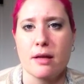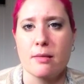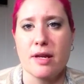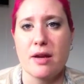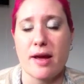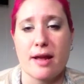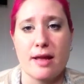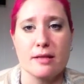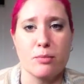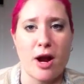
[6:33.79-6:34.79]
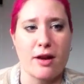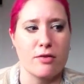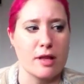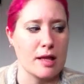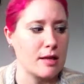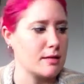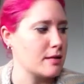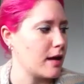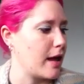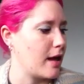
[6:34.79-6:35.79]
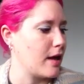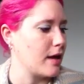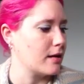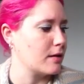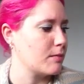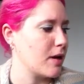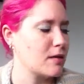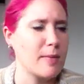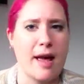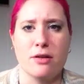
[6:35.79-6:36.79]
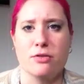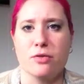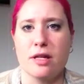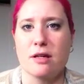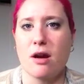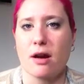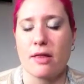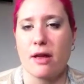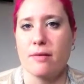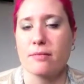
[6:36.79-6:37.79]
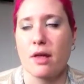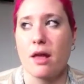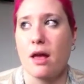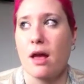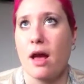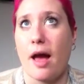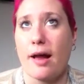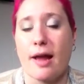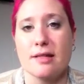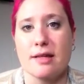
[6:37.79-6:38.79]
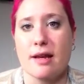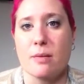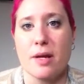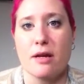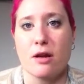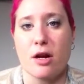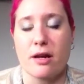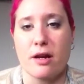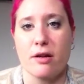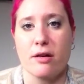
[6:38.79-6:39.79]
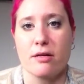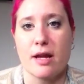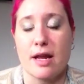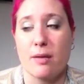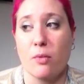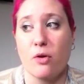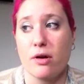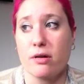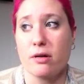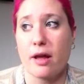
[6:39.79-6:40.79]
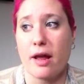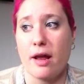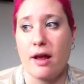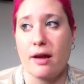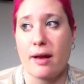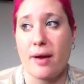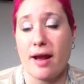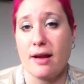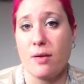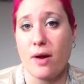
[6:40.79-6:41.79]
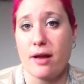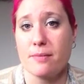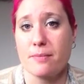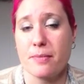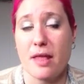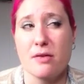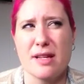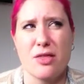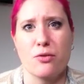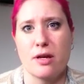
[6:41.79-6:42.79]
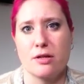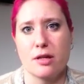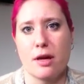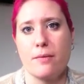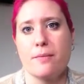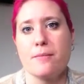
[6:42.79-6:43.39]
But anyway, it's brighter than this. And because my house is really dark, I thought, I can't stand it being dark in here anymore. And I painted it white. And that was like 3 years ago.